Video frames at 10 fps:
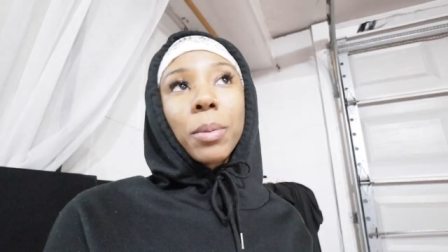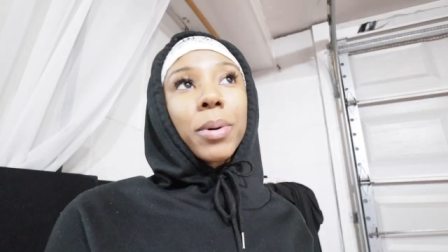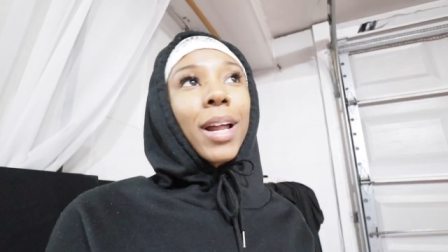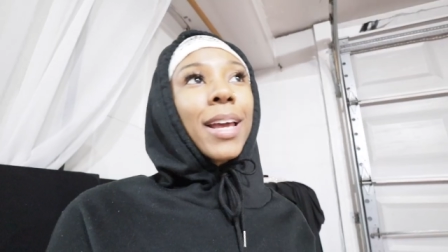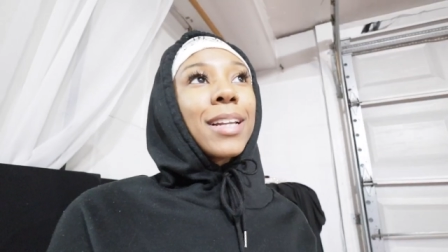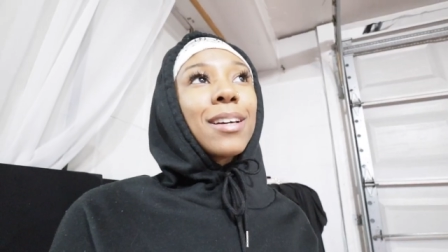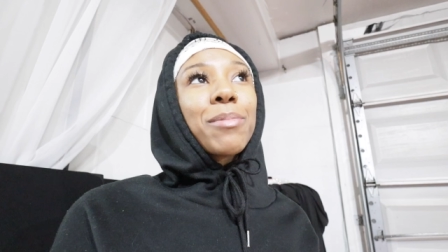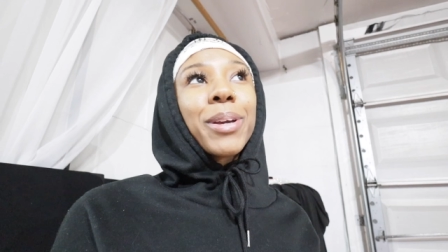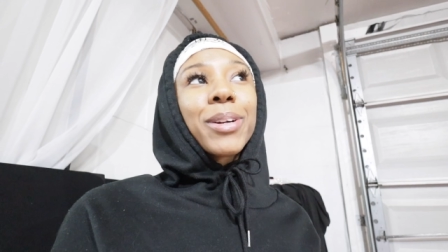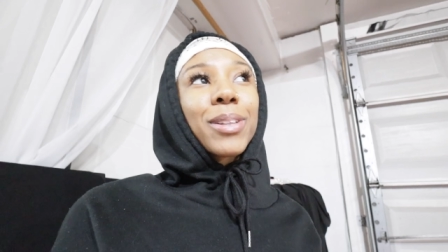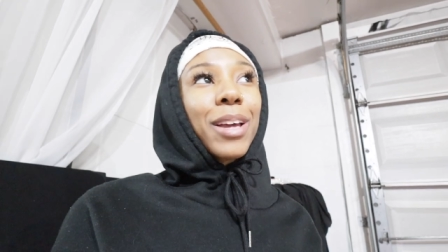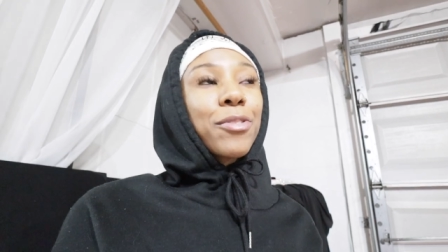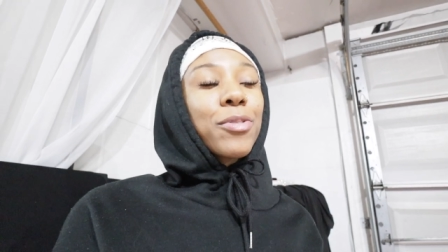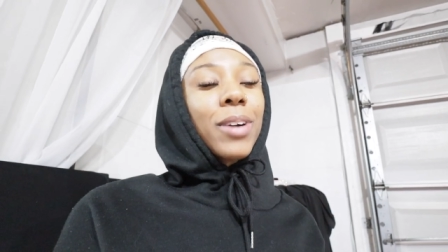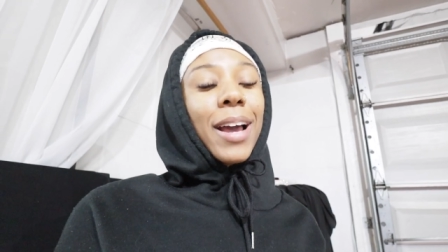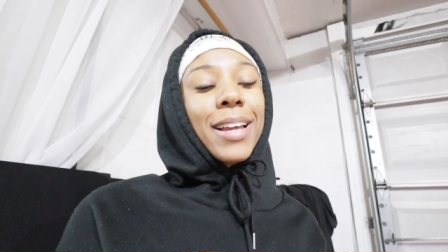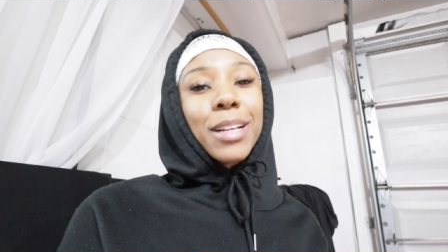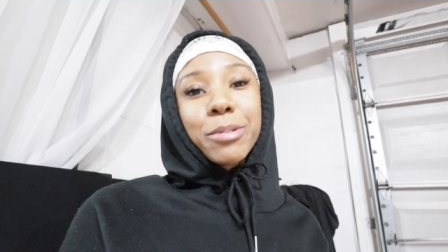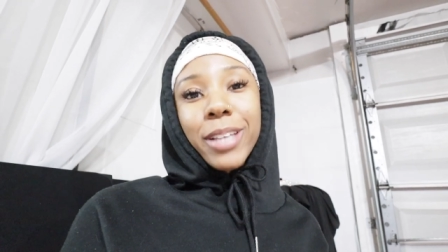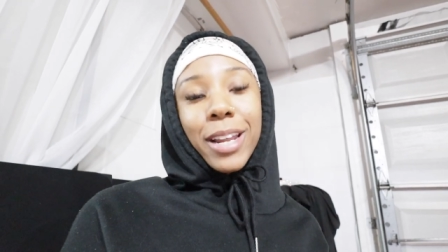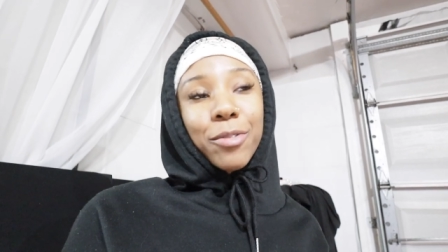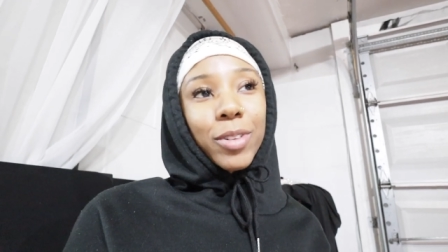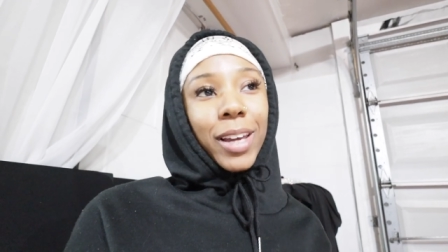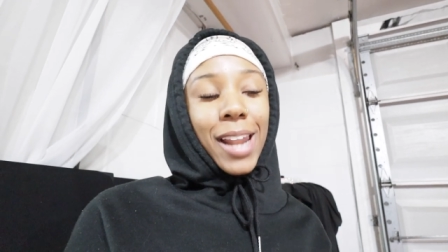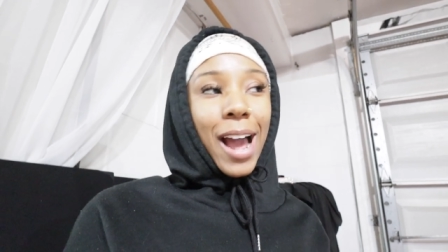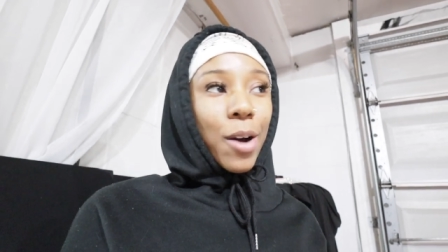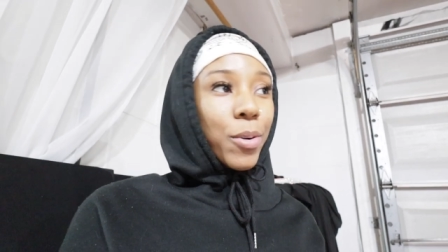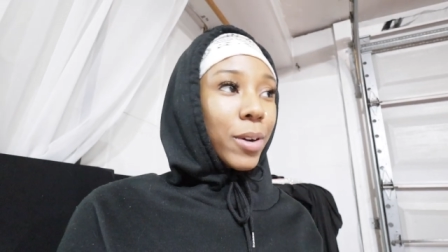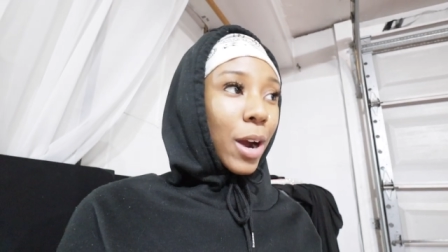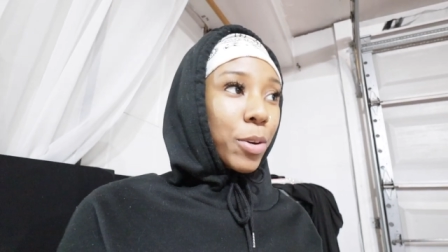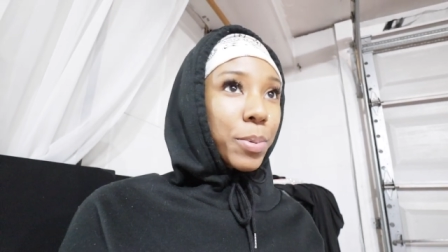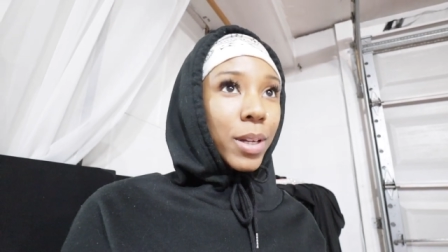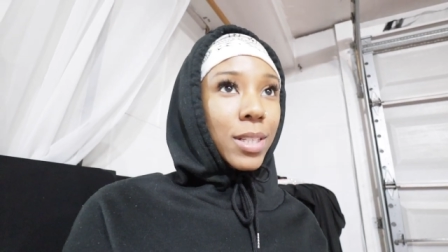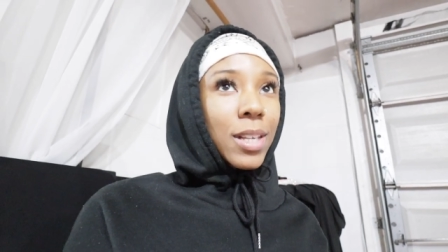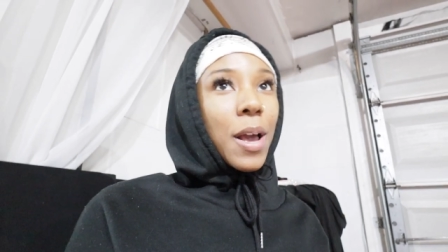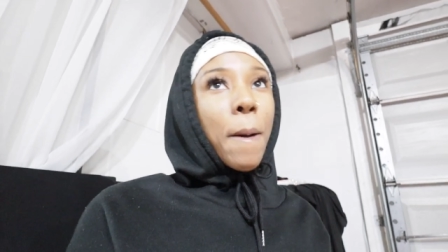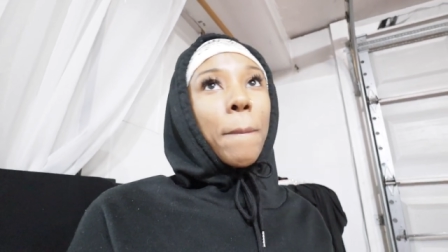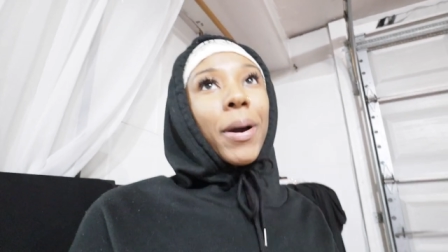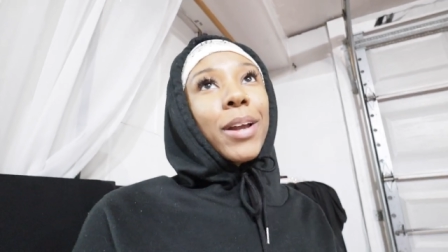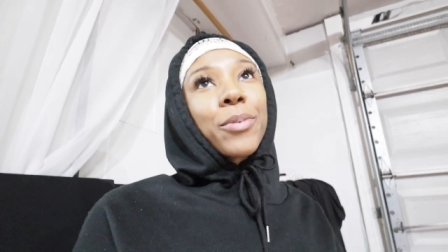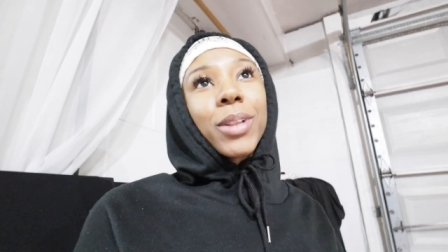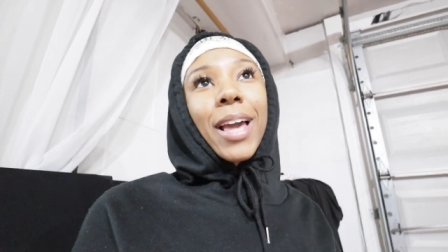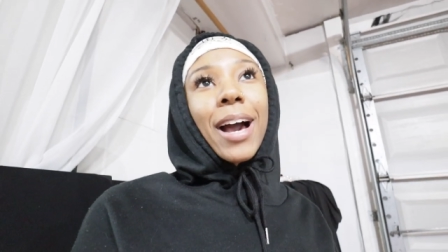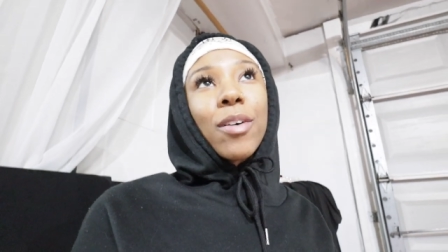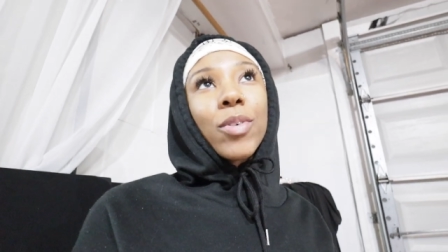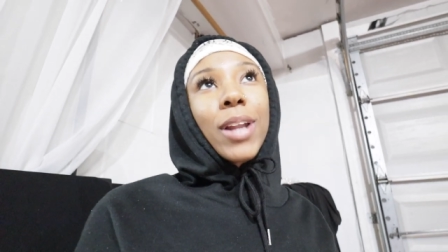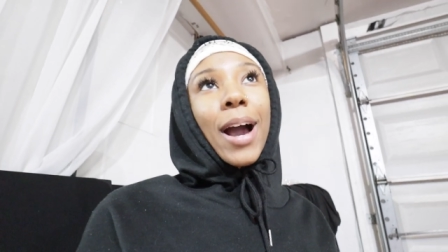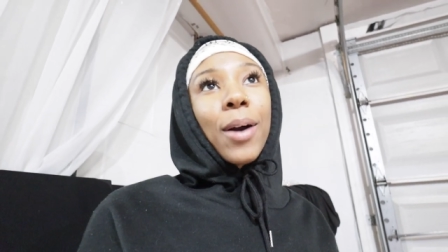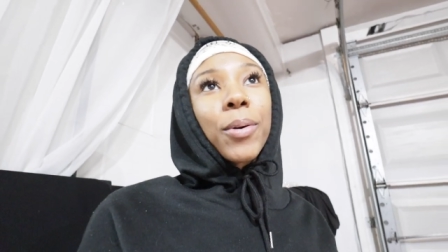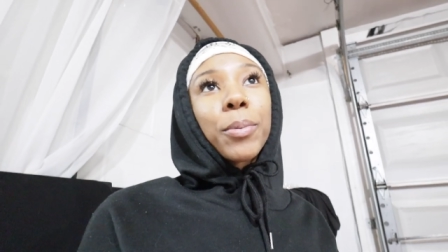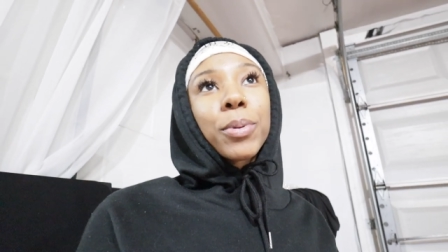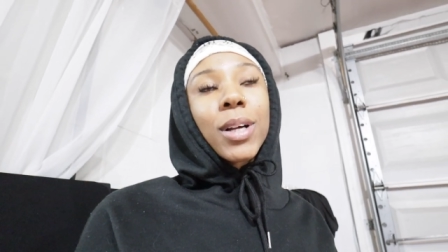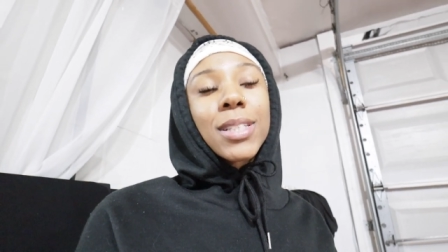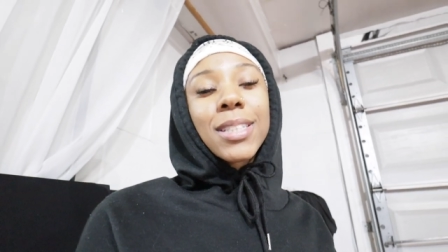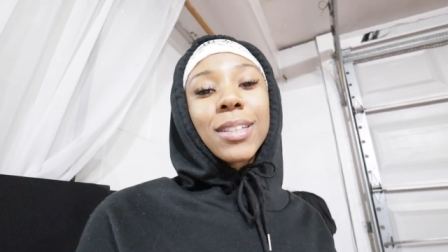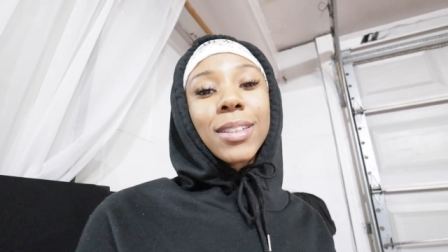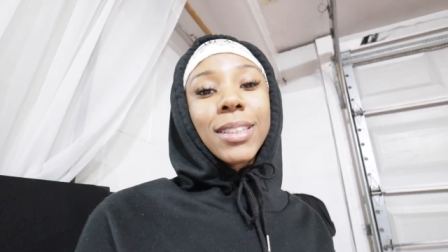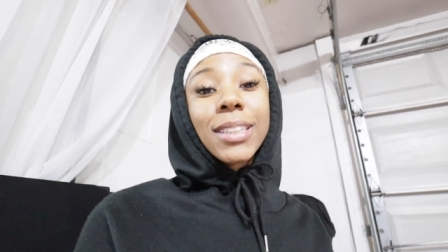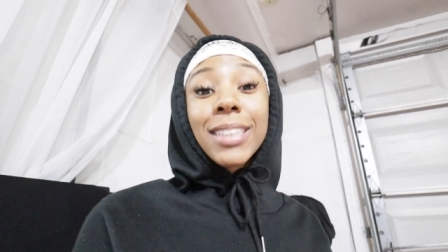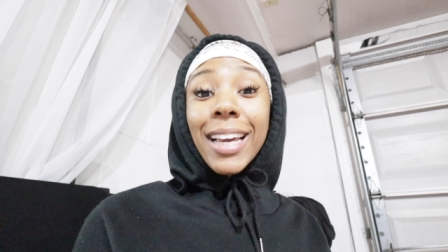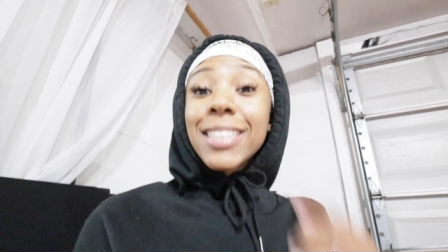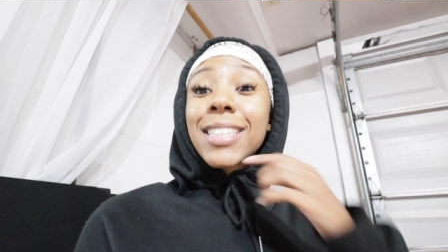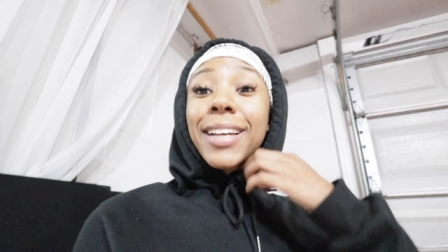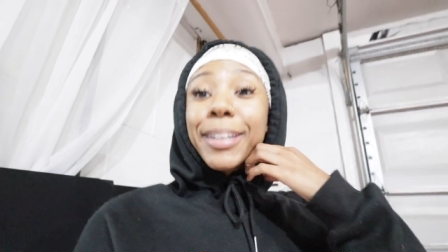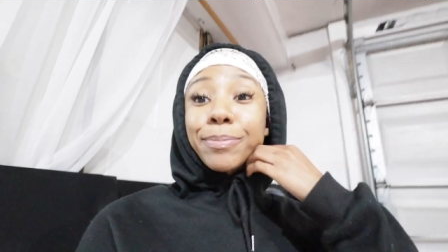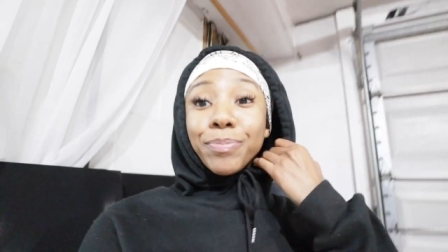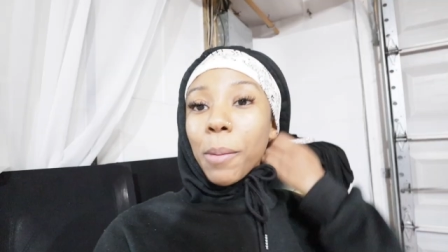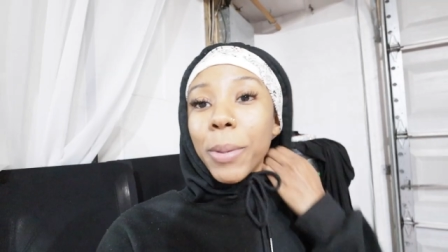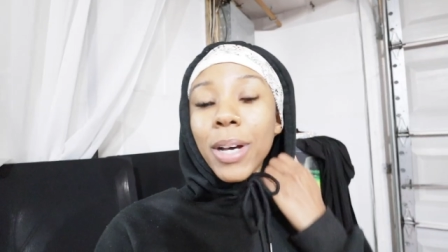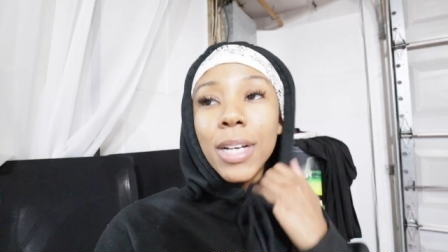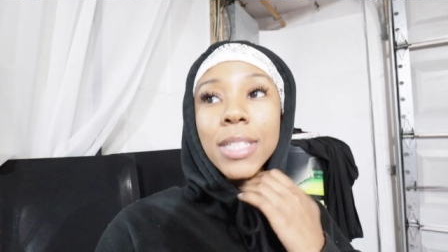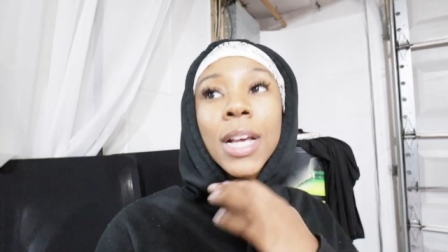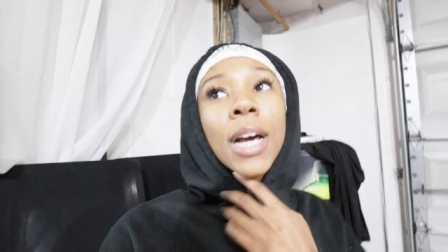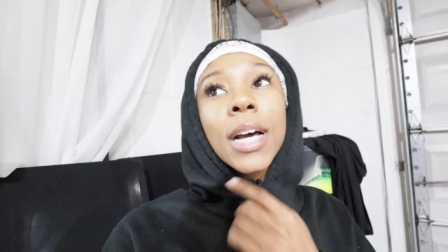but I end up here like I end up skating for like an hour hour plus but I don't really have an hour plus to skate today because